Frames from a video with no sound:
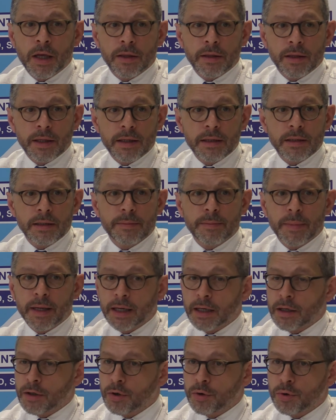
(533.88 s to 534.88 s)
This may
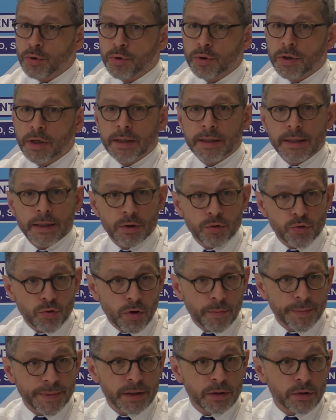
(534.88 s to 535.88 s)
include
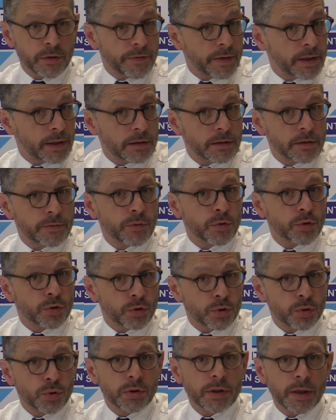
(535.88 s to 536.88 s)
syndromic surveillance for
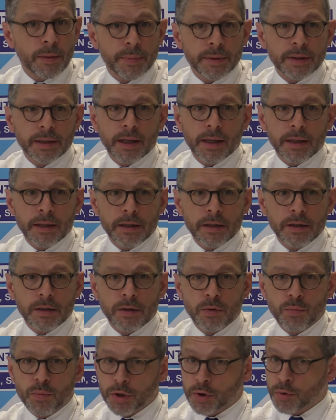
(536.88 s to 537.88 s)
acute hepatitis,
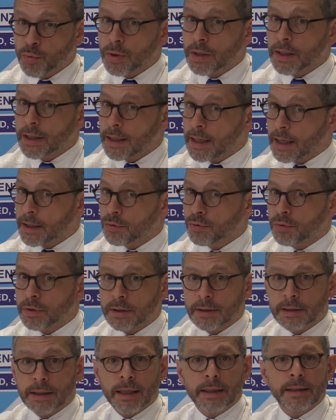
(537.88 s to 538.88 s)
which will allow to
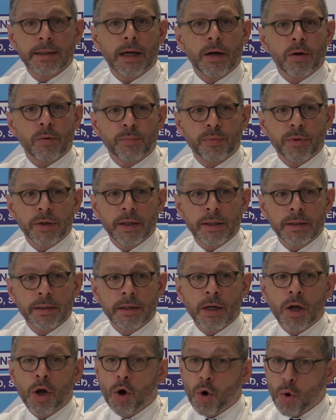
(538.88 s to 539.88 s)
detect outbreaks,
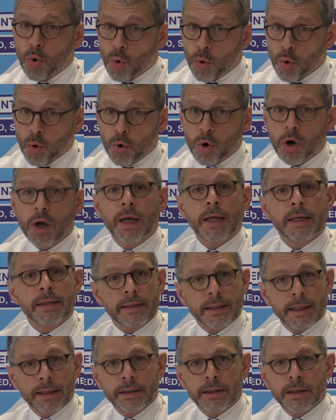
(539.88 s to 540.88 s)
or
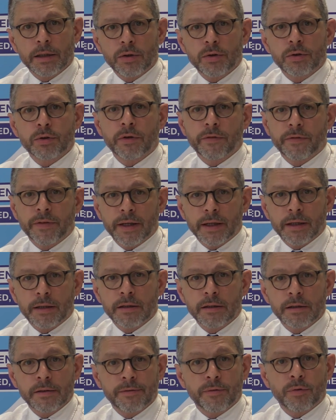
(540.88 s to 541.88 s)
sentinel
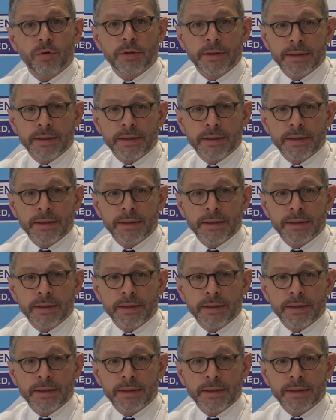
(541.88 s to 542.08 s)
surveillance for